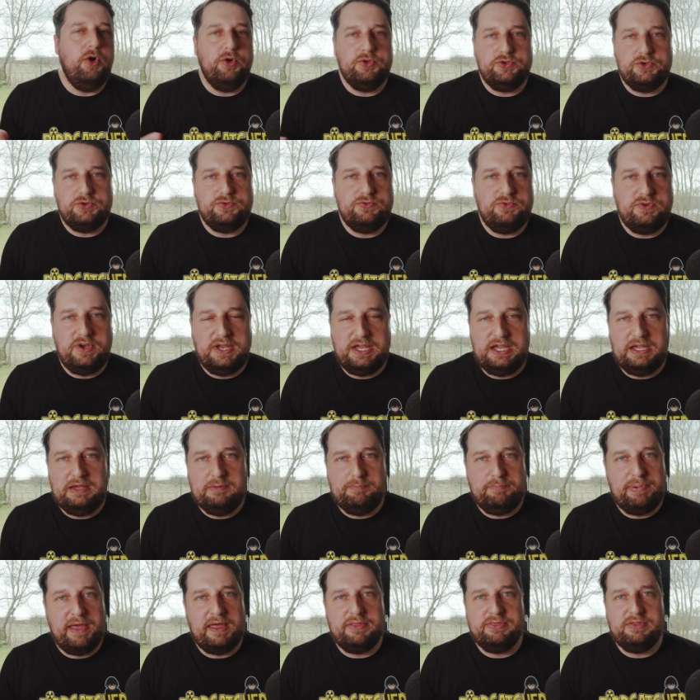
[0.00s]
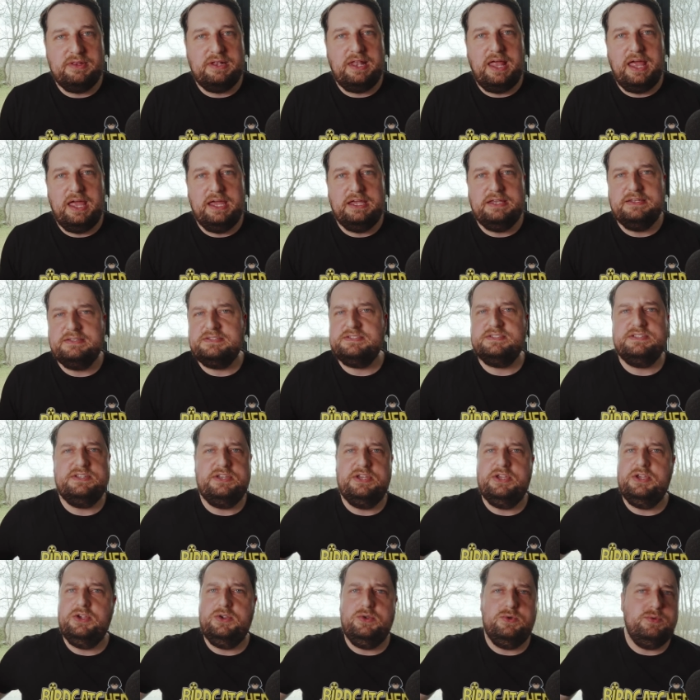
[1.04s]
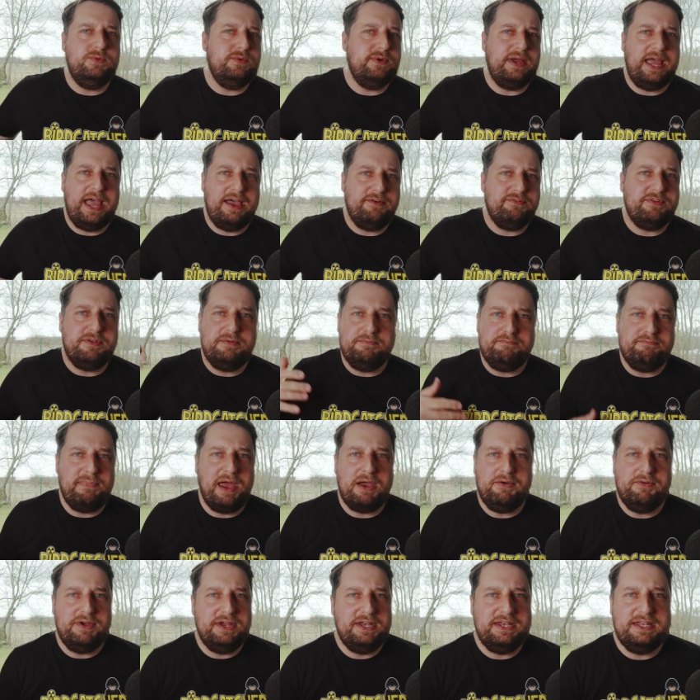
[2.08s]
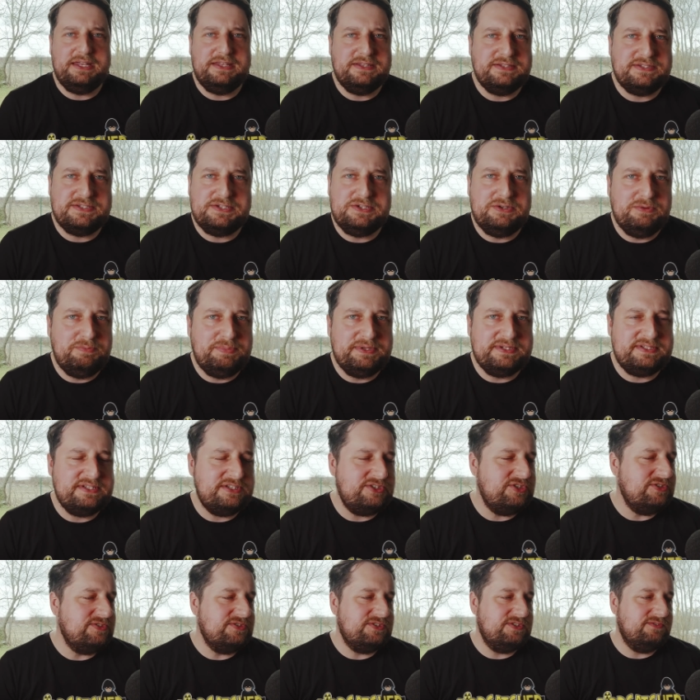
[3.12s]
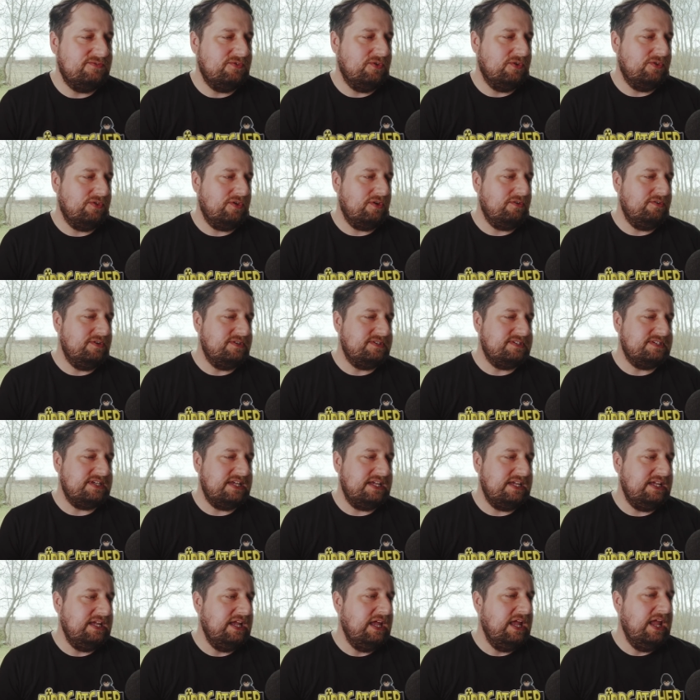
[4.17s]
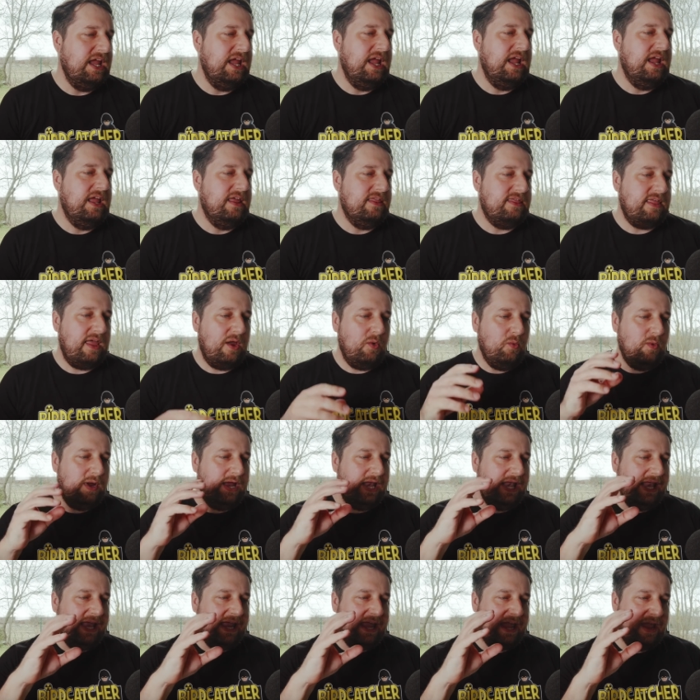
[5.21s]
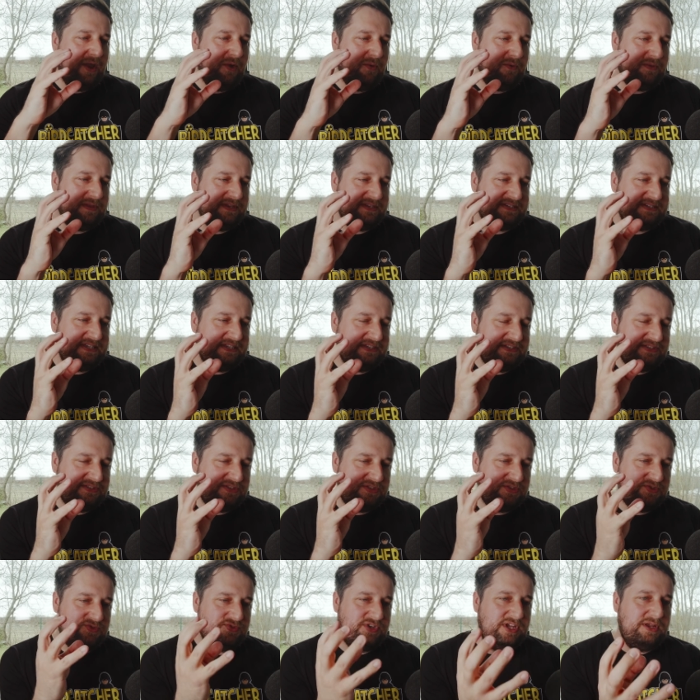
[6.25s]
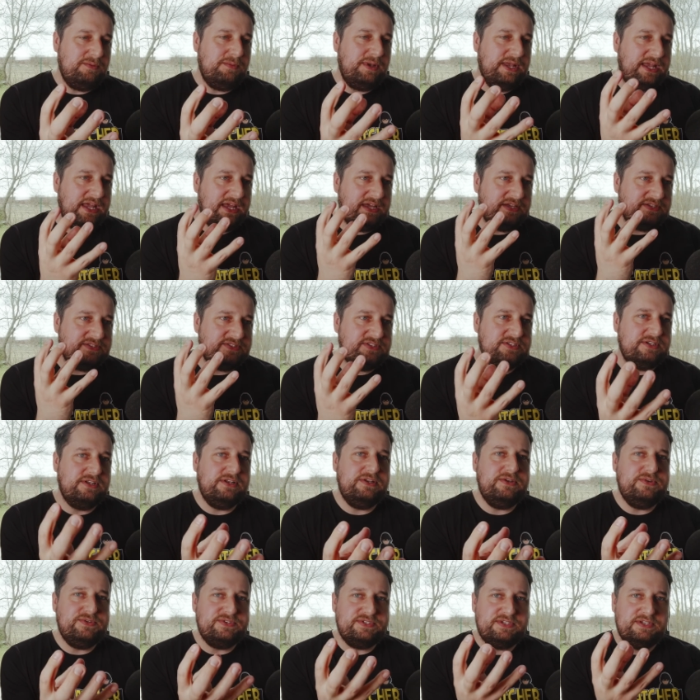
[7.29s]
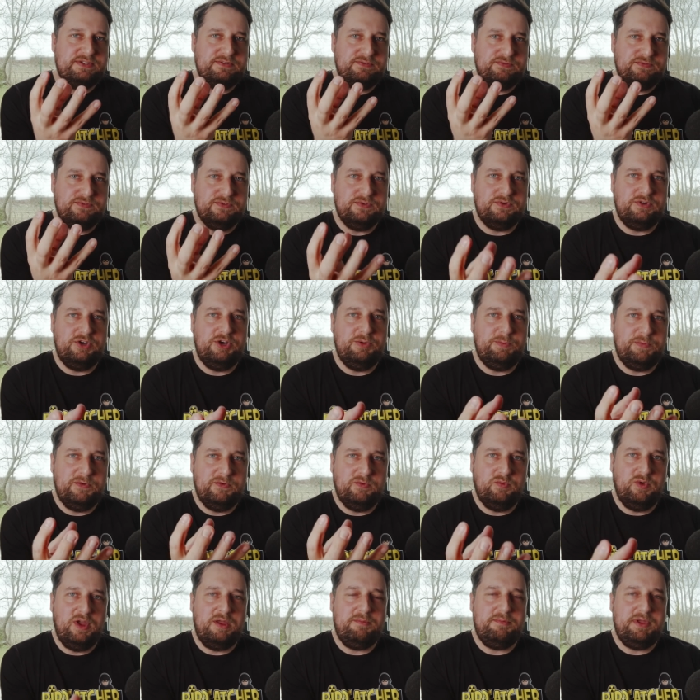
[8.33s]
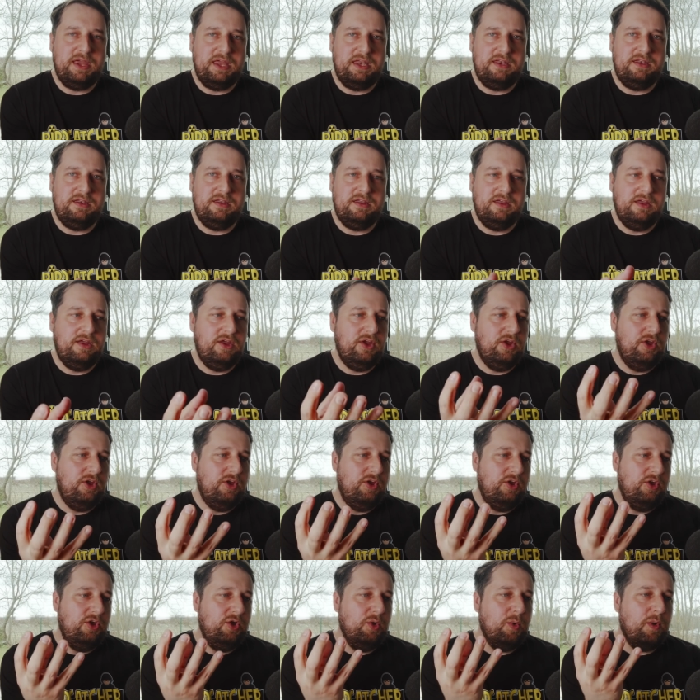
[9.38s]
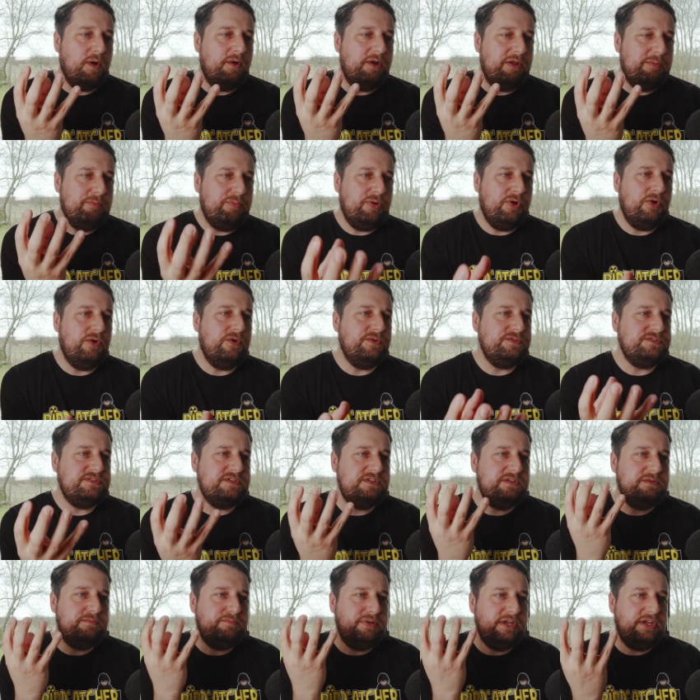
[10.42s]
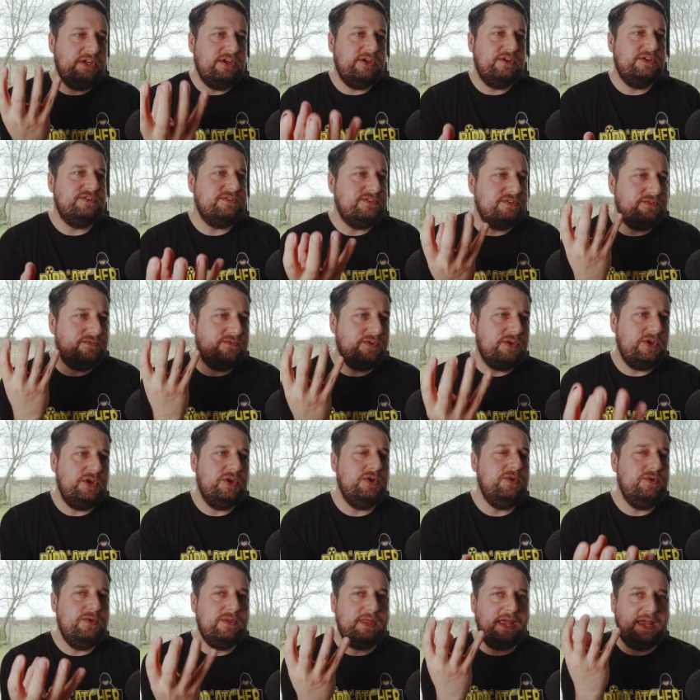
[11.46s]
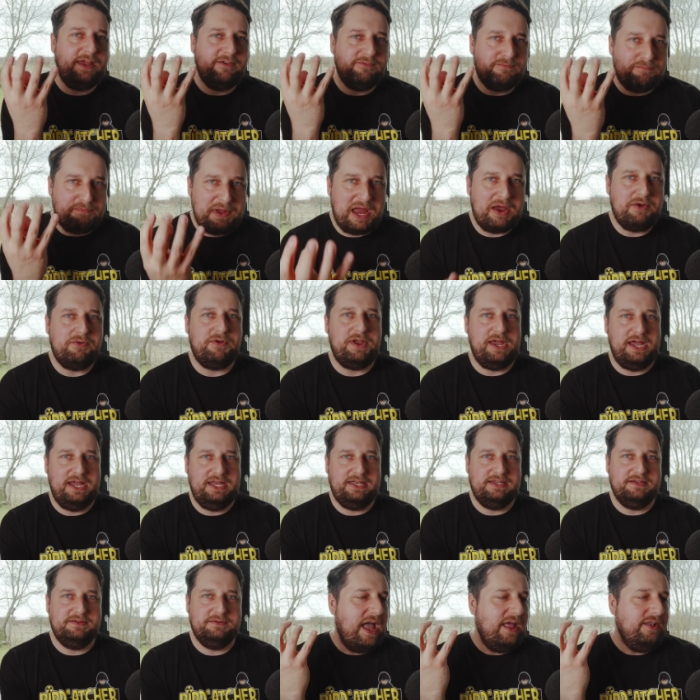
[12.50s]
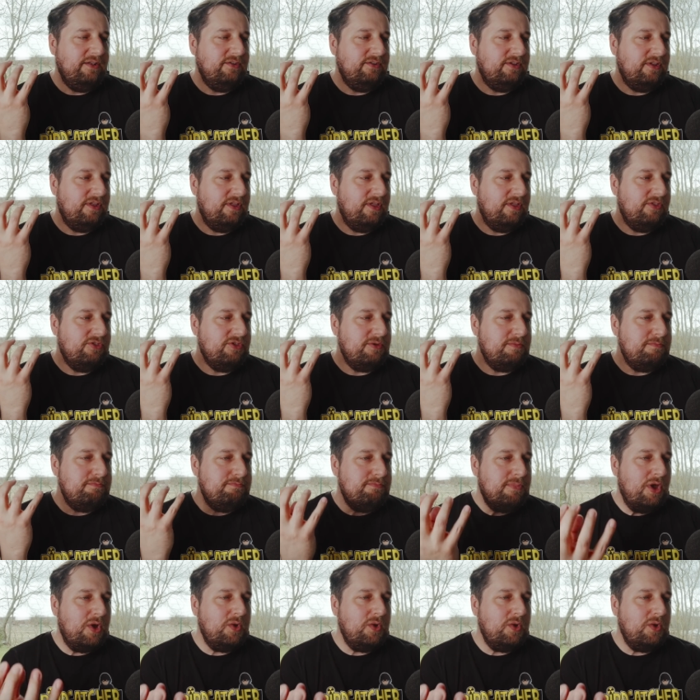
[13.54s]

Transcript: ordinary Bethelites who haven't married into positions of authority. They're wheeling out this extremely exclusive group of women who are important because of who they've married. And the